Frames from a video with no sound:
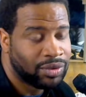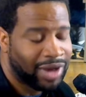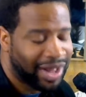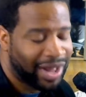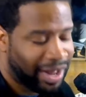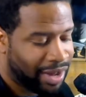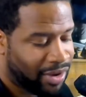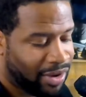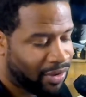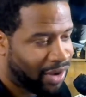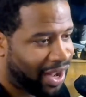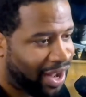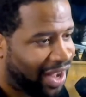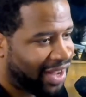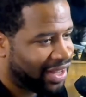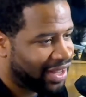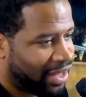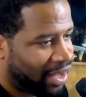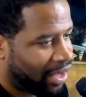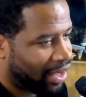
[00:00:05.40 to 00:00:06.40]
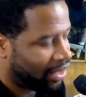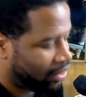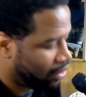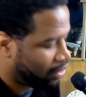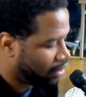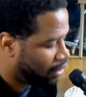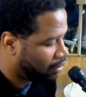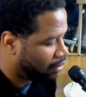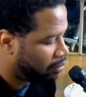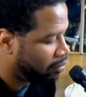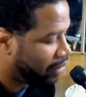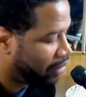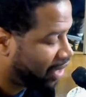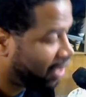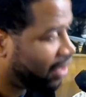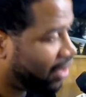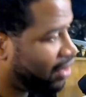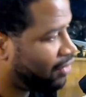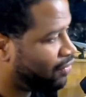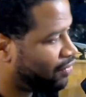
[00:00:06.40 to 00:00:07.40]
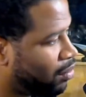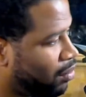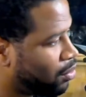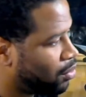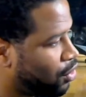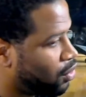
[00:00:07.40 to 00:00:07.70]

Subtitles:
how I got banned from